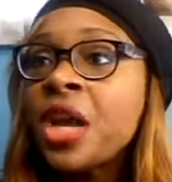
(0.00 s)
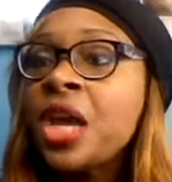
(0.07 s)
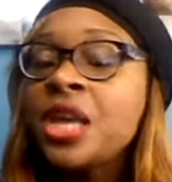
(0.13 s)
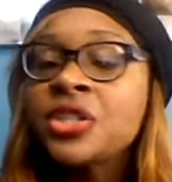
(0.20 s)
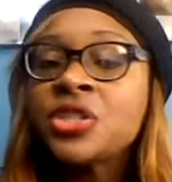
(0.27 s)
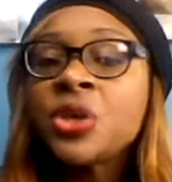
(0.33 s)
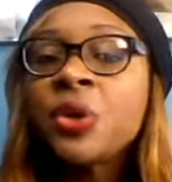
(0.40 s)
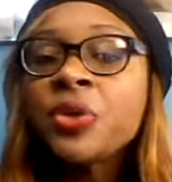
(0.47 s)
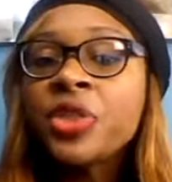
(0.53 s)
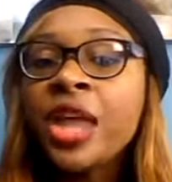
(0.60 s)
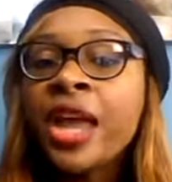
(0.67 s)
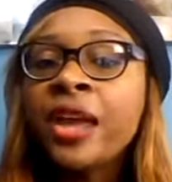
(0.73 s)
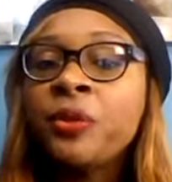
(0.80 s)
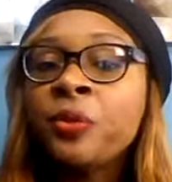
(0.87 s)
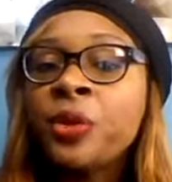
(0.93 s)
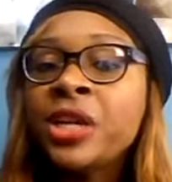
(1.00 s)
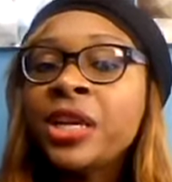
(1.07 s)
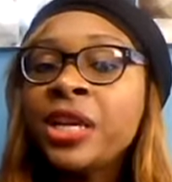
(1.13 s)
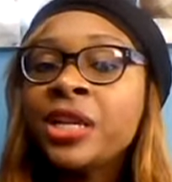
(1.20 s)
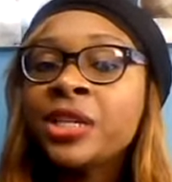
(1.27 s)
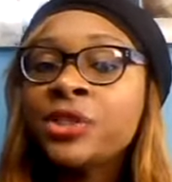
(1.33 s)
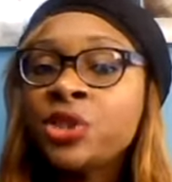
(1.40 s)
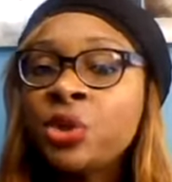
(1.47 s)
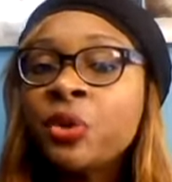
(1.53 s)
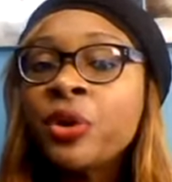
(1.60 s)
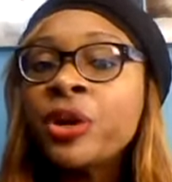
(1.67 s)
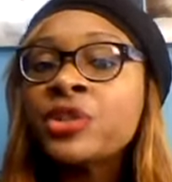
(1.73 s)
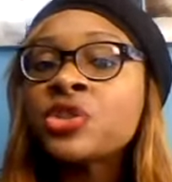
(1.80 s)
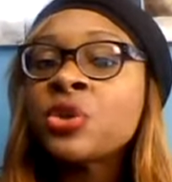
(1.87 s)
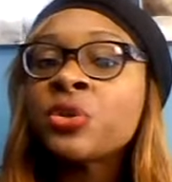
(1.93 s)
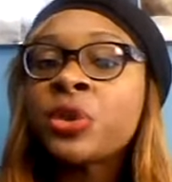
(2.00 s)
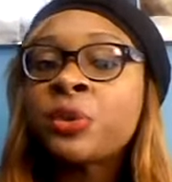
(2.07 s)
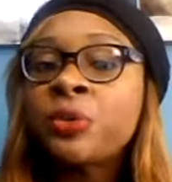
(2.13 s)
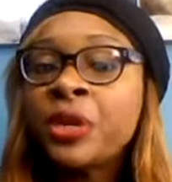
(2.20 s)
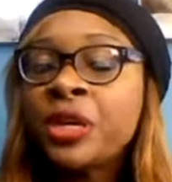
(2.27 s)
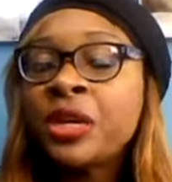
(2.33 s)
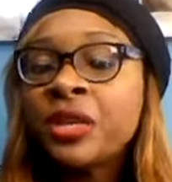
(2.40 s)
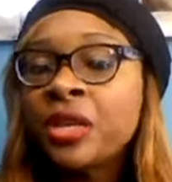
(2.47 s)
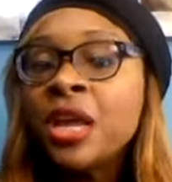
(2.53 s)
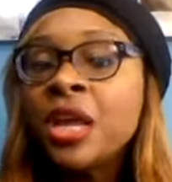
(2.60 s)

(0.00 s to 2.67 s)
so that we can endure and so that we can